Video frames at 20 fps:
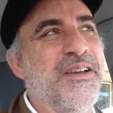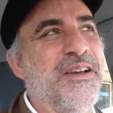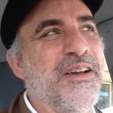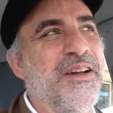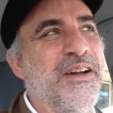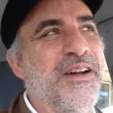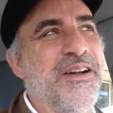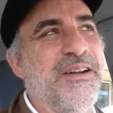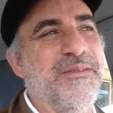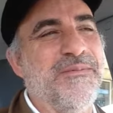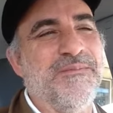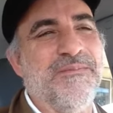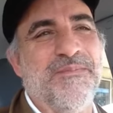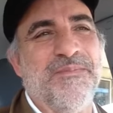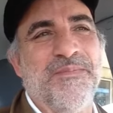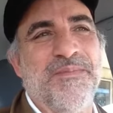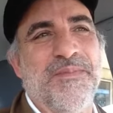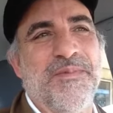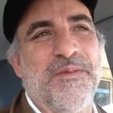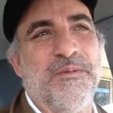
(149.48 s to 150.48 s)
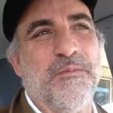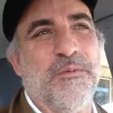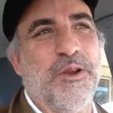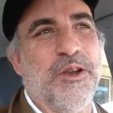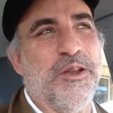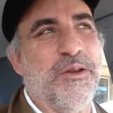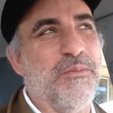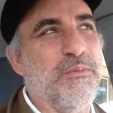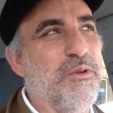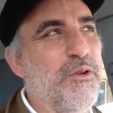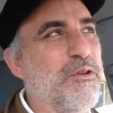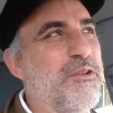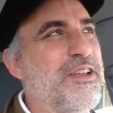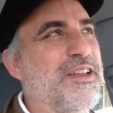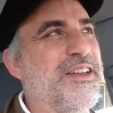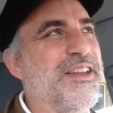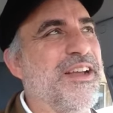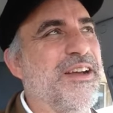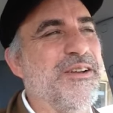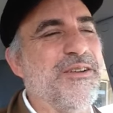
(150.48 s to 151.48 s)
um, where you're
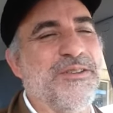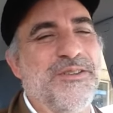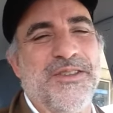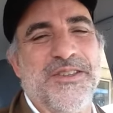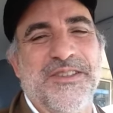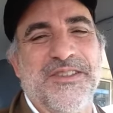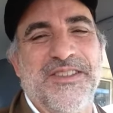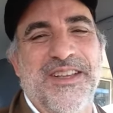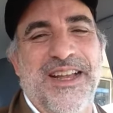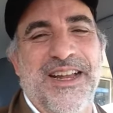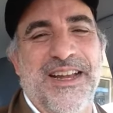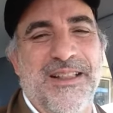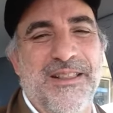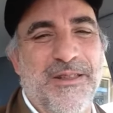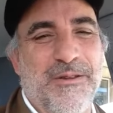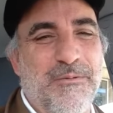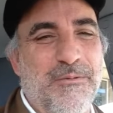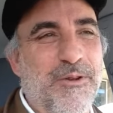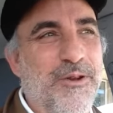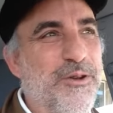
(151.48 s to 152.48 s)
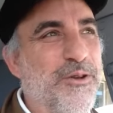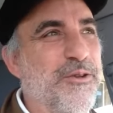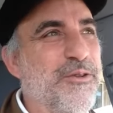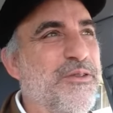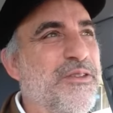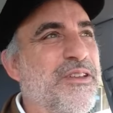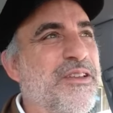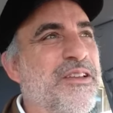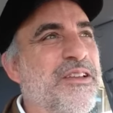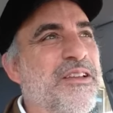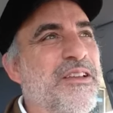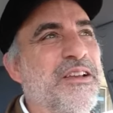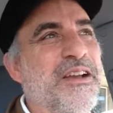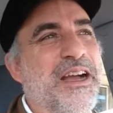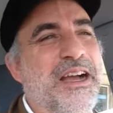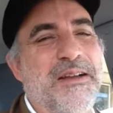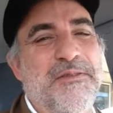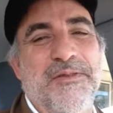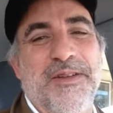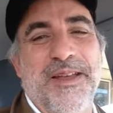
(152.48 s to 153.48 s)
broken down on the side of the road.
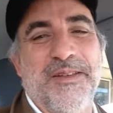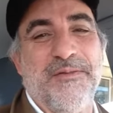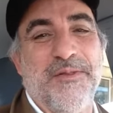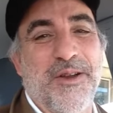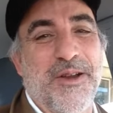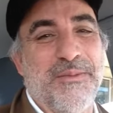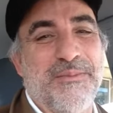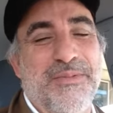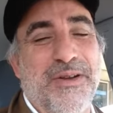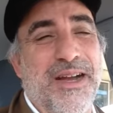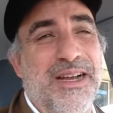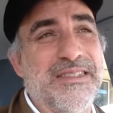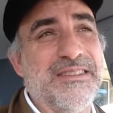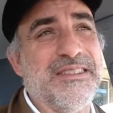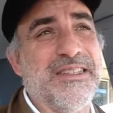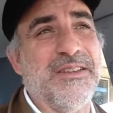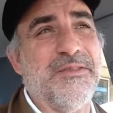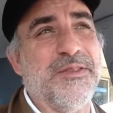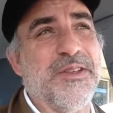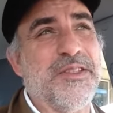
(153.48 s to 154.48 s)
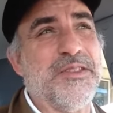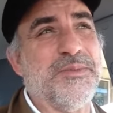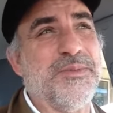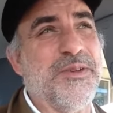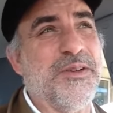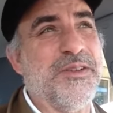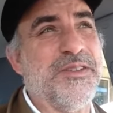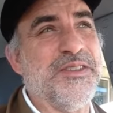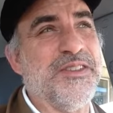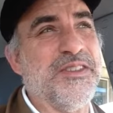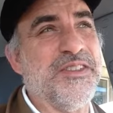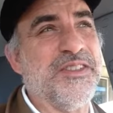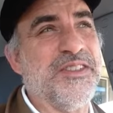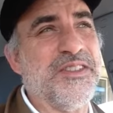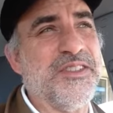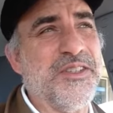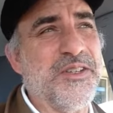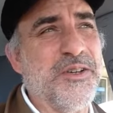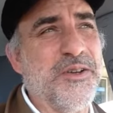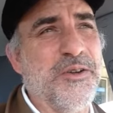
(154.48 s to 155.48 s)
I've had very positive experiences
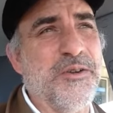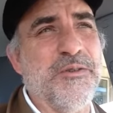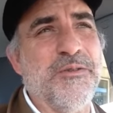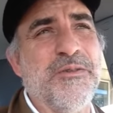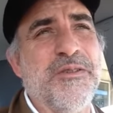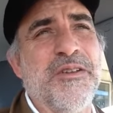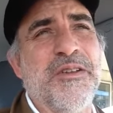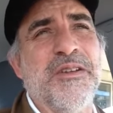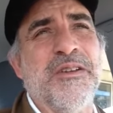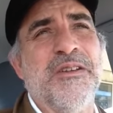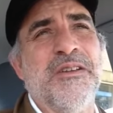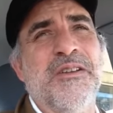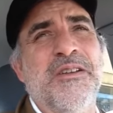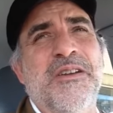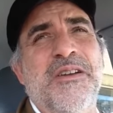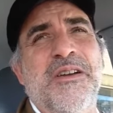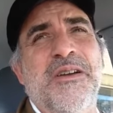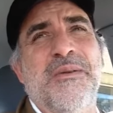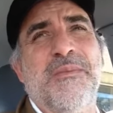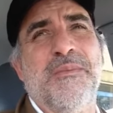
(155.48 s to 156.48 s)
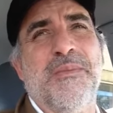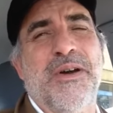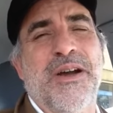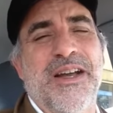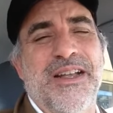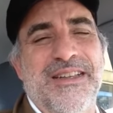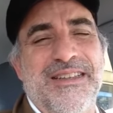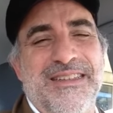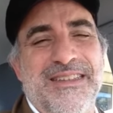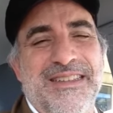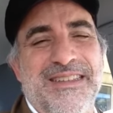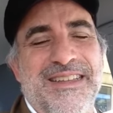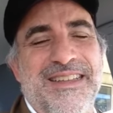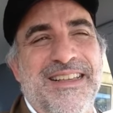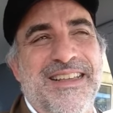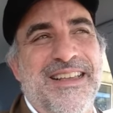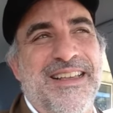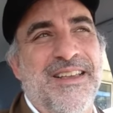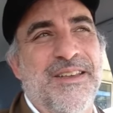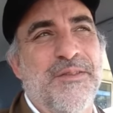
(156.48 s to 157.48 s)
too, but
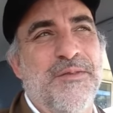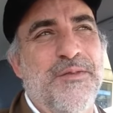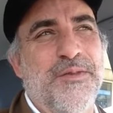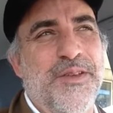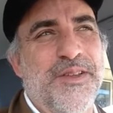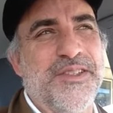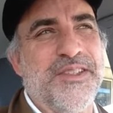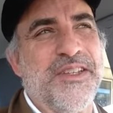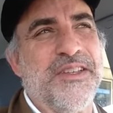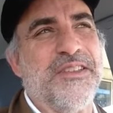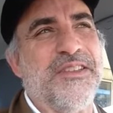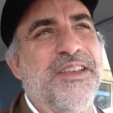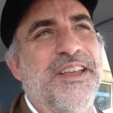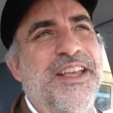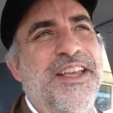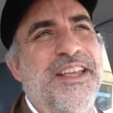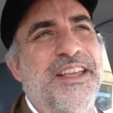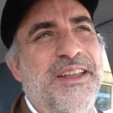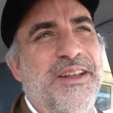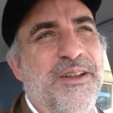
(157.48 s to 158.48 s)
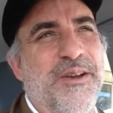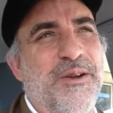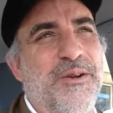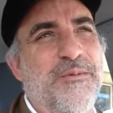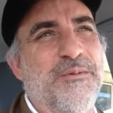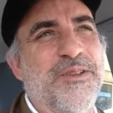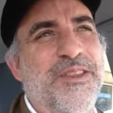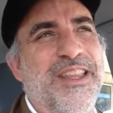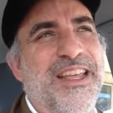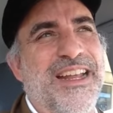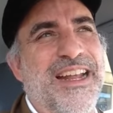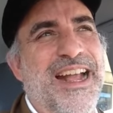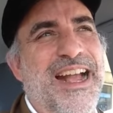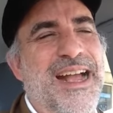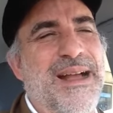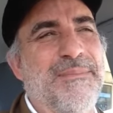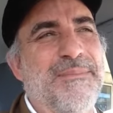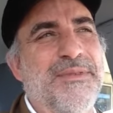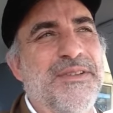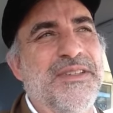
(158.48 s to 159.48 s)
physically, you know, when that
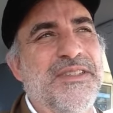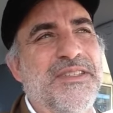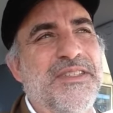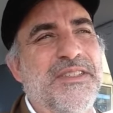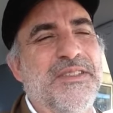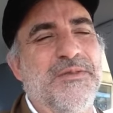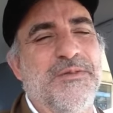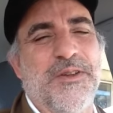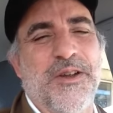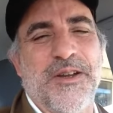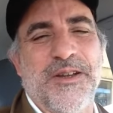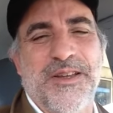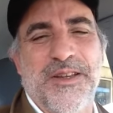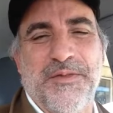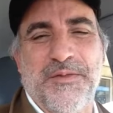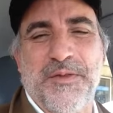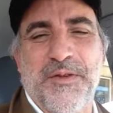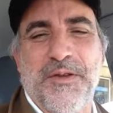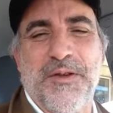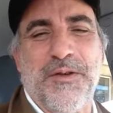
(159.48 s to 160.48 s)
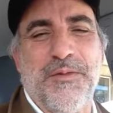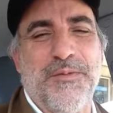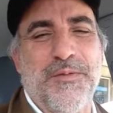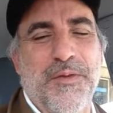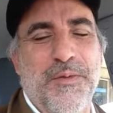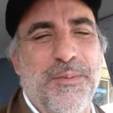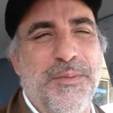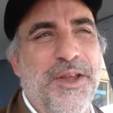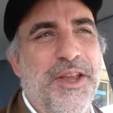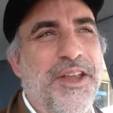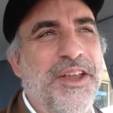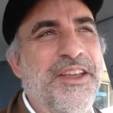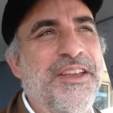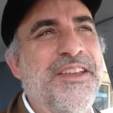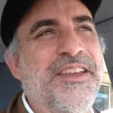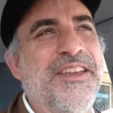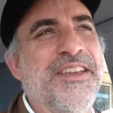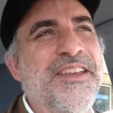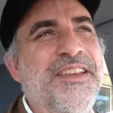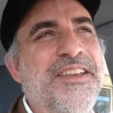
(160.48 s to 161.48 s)
happens, it's very difficult for me.
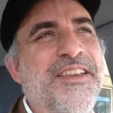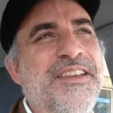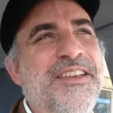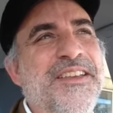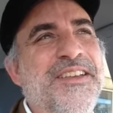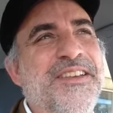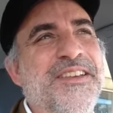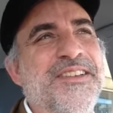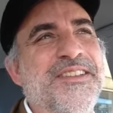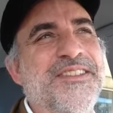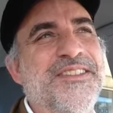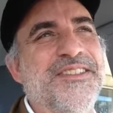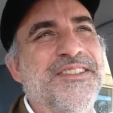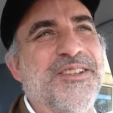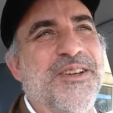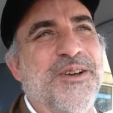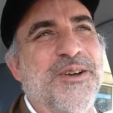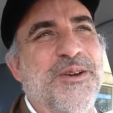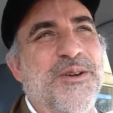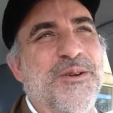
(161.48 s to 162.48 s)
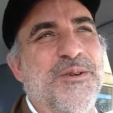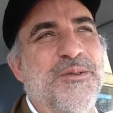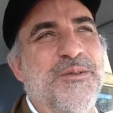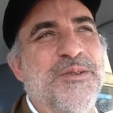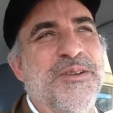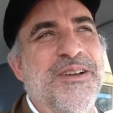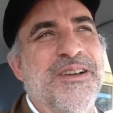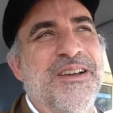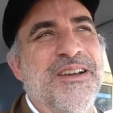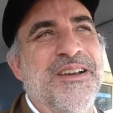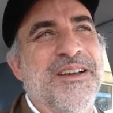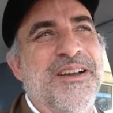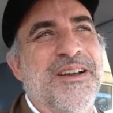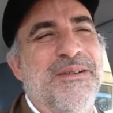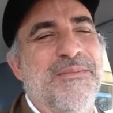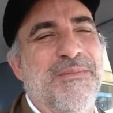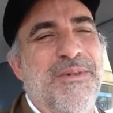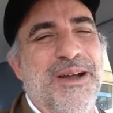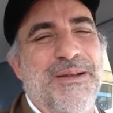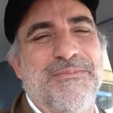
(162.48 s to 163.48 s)
So
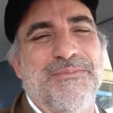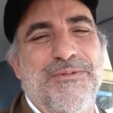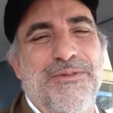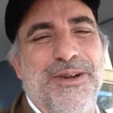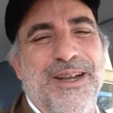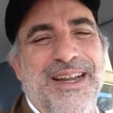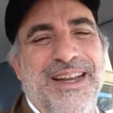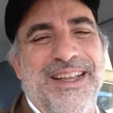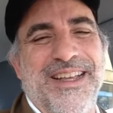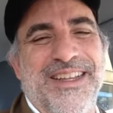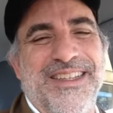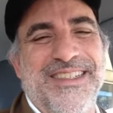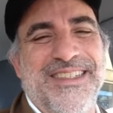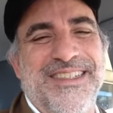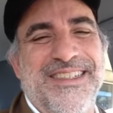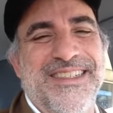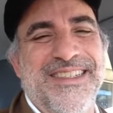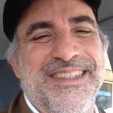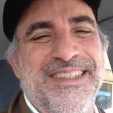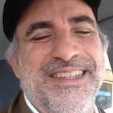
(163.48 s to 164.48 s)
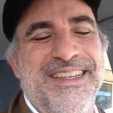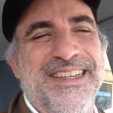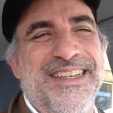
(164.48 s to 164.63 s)
my point is